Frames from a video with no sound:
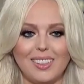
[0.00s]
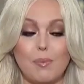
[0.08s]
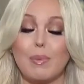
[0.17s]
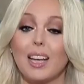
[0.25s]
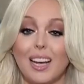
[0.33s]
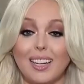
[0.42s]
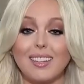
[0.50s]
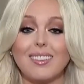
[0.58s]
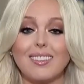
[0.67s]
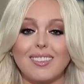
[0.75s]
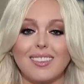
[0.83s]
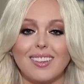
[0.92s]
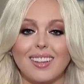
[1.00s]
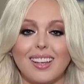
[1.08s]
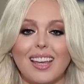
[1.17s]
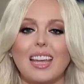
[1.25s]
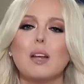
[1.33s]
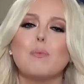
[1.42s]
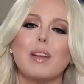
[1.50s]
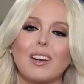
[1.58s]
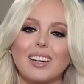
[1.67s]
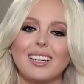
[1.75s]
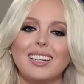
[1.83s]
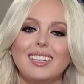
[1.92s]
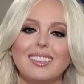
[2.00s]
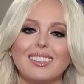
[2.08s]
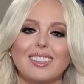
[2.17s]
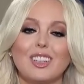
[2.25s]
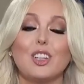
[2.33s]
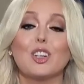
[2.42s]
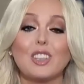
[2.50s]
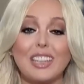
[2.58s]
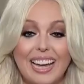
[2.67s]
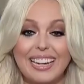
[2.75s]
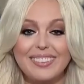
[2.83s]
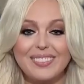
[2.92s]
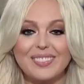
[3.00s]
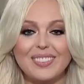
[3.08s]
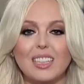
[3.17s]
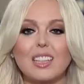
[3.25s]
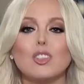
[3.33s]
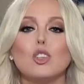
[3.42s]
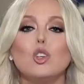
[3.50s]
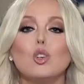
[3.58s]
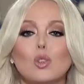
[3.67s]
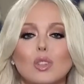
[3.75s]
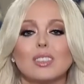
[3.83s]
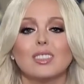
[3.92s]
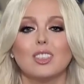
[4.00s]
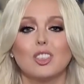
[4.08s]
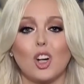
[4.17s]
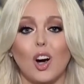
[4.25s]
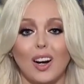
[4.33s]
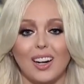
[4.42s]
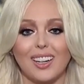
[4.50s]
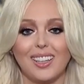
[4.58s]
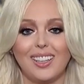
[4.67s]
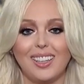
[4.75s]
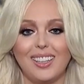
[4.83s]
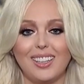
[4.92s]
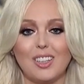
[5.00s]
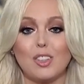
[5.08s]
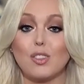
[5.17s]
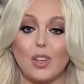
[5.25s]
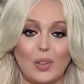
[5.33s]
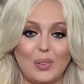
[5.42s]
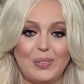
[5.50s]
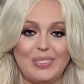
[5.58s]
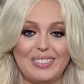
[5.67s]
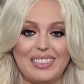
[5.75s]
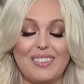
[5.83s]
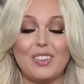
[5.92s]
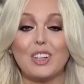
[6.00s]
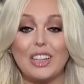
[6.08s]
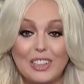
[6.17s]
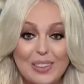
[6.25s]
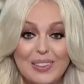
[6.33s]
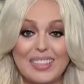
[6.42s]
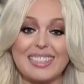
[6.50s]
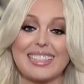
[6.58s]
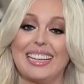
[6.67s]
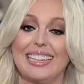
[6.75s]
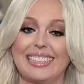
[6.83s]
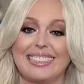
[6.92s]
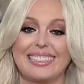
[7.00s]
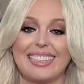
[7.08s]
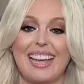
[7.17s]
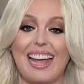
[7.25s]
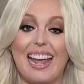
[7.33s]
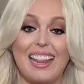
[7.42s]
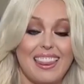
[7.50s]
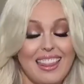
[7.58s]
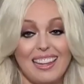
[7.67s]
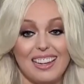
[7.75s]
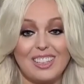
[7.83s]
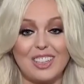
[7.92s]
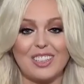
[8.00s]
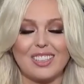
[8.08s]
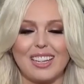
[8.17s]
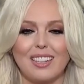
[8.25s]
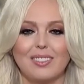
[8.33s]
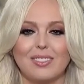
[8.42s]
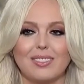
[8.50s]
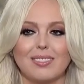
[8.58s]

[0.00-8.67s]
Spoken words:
Because in America, your life is yours to chart. So if you're hearing these things and thinking to yourself,